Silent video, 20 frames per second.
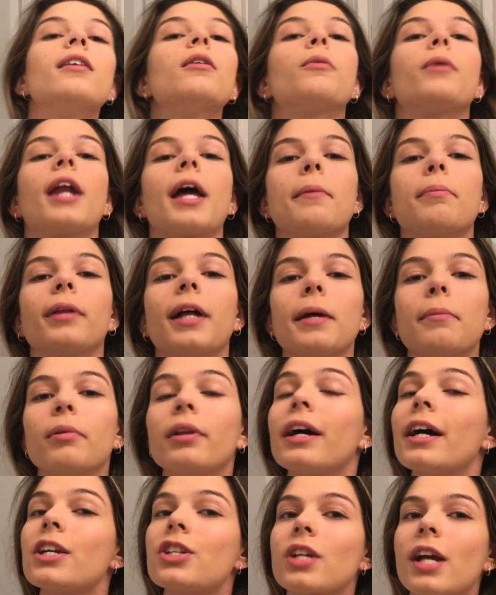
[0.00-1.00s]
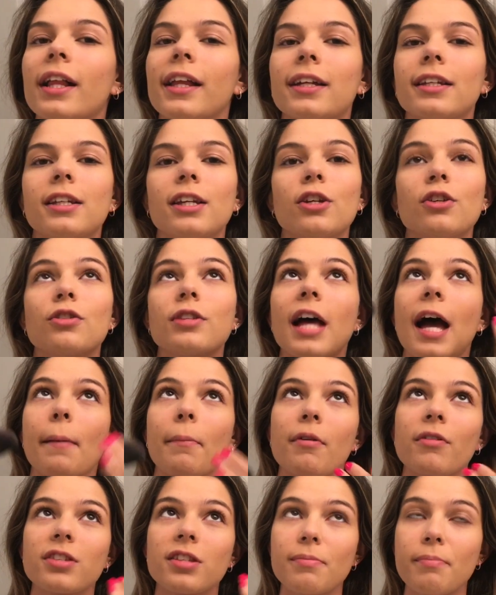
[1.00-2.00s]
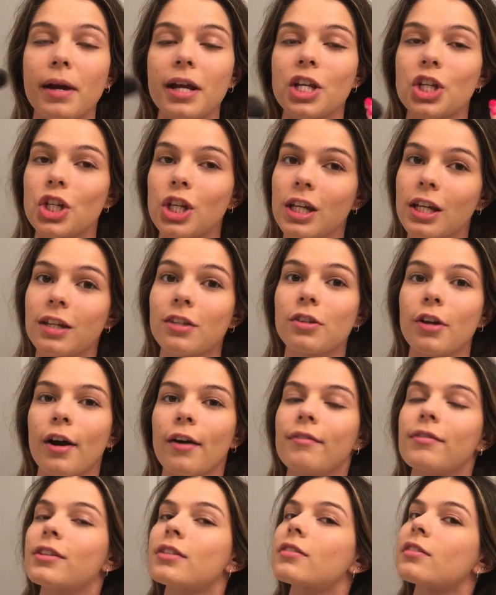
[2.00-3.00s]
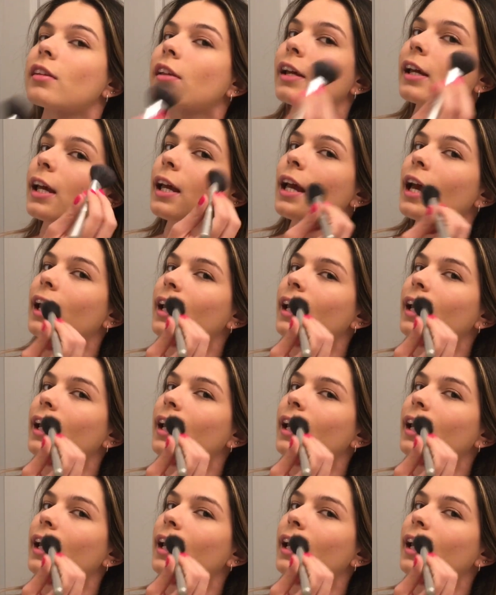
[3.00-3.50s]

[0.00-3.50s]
When I apply blush, I like to use the apples of my cheeks, obviously.